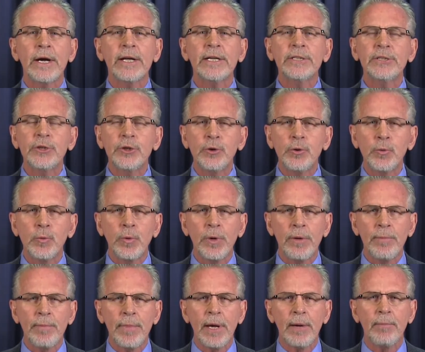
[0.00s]
us to
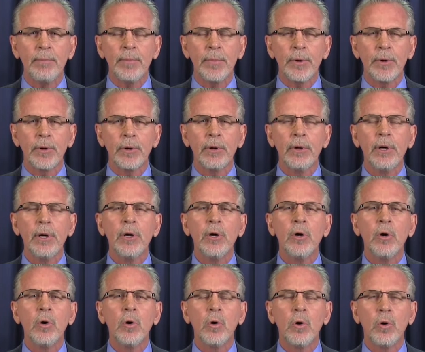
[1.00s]
remember:
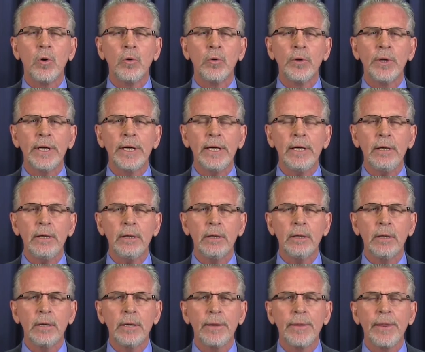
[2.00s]
only
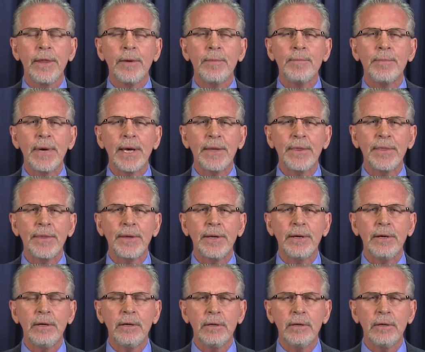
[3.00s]
the method